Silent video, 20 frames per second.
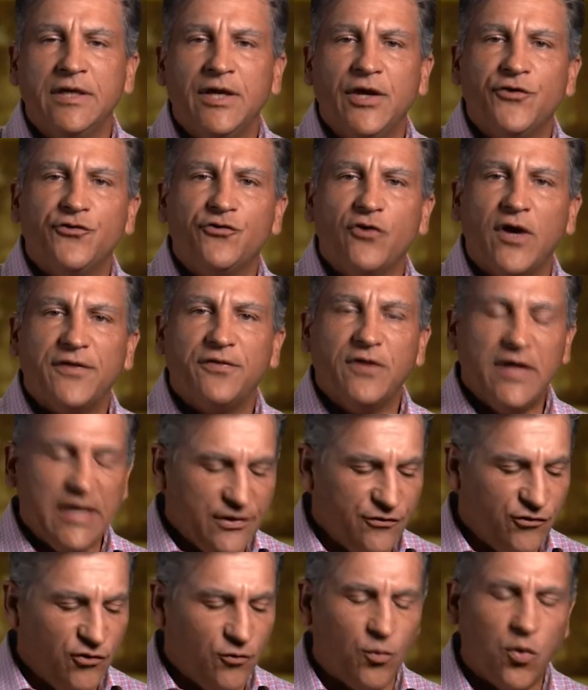So I think
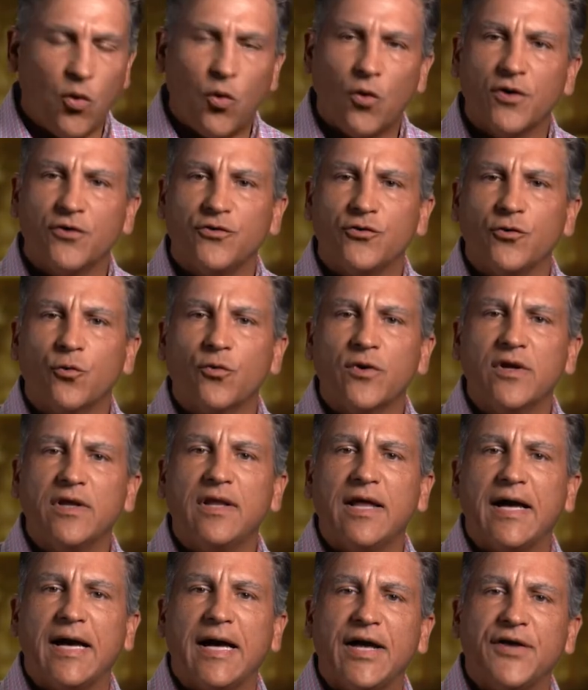it's important to
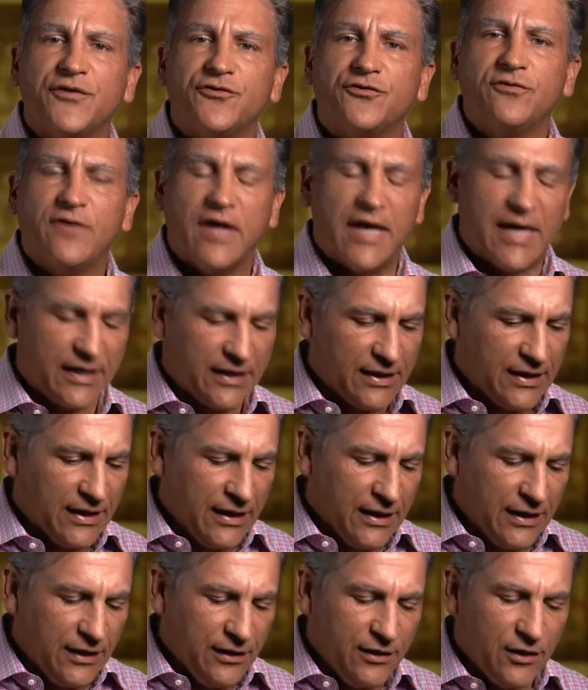realize that,
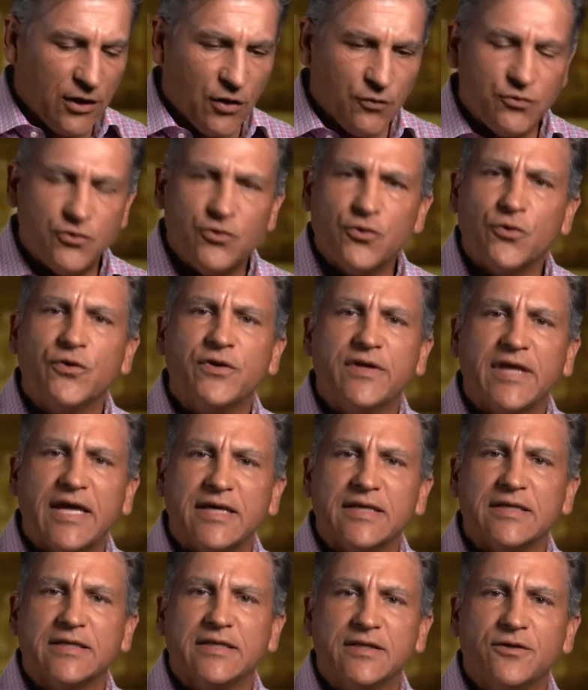during
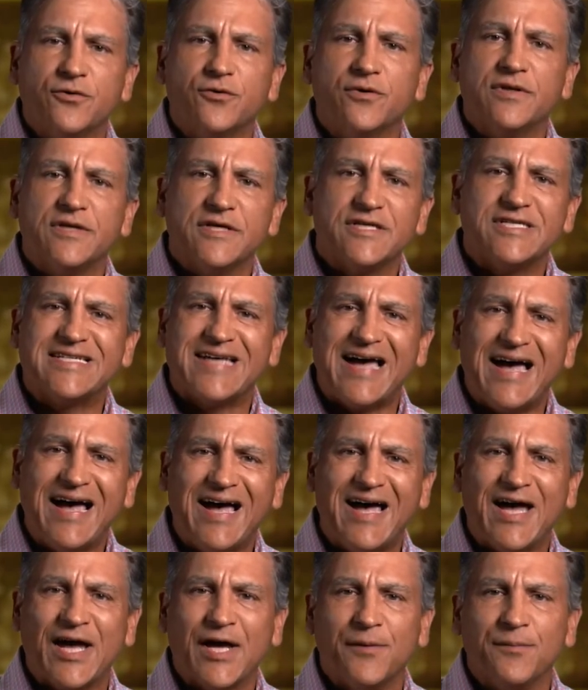this
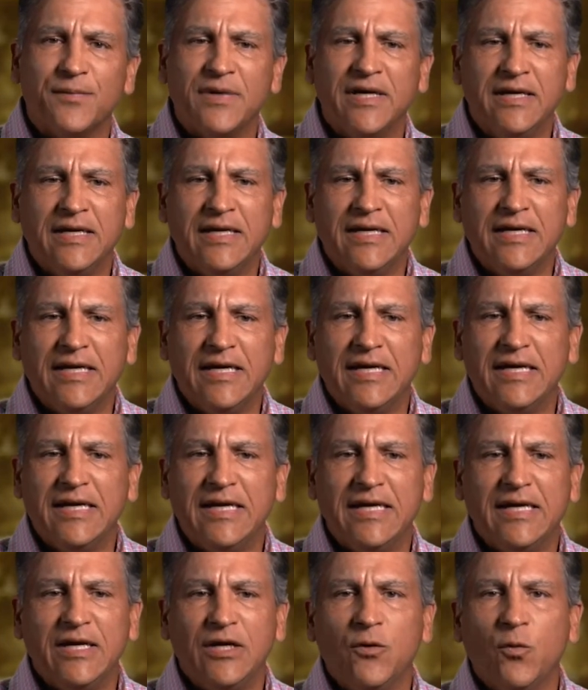time,
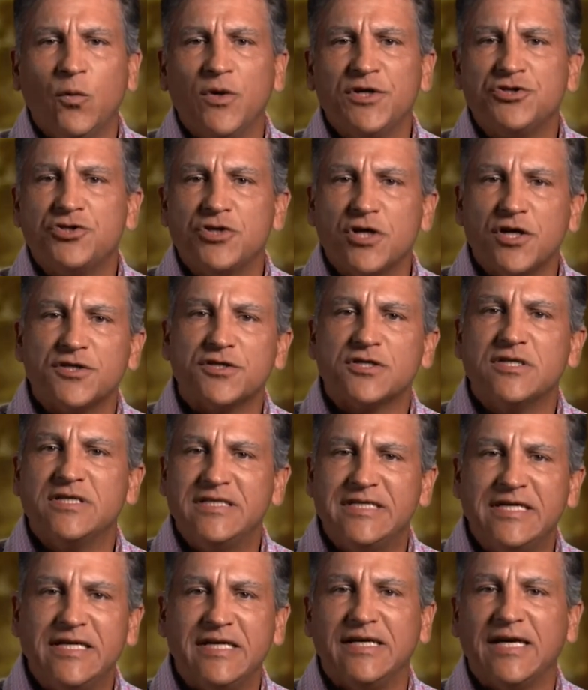we
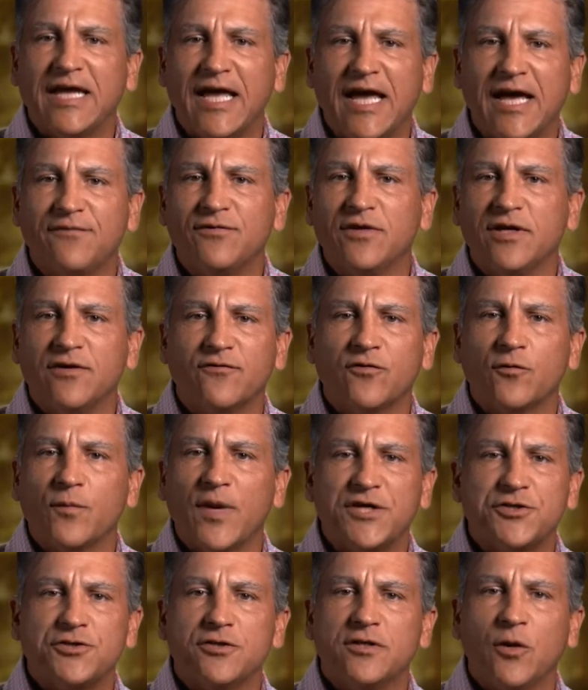just didn't have the
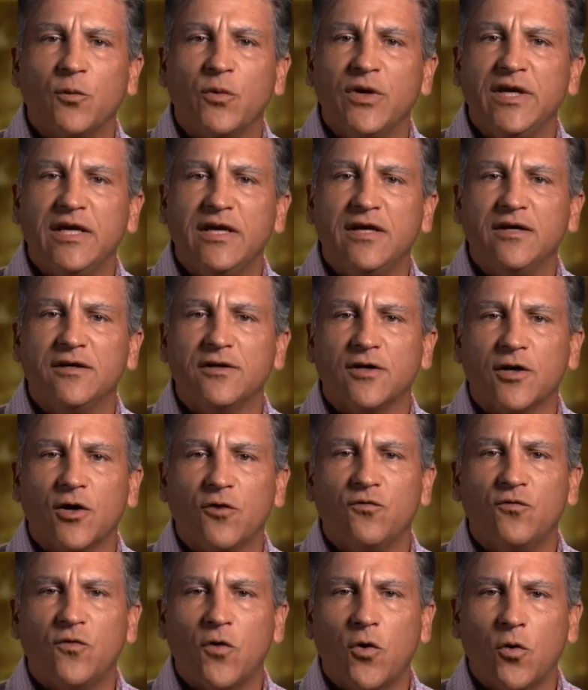information that we needed to go
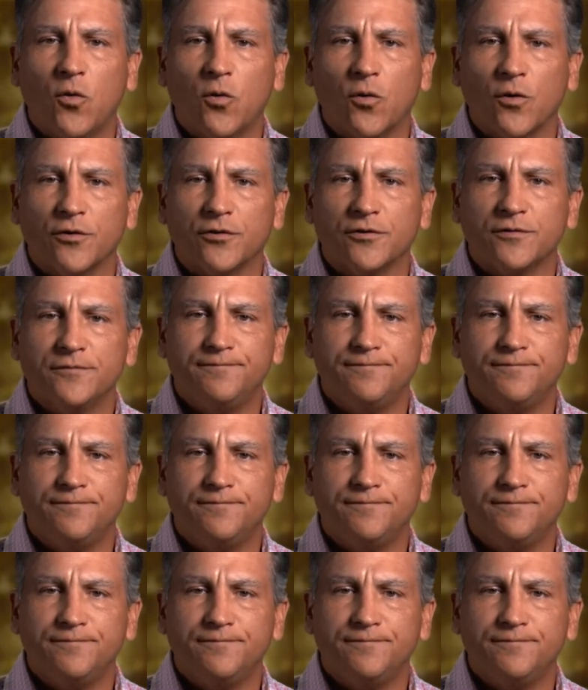forward.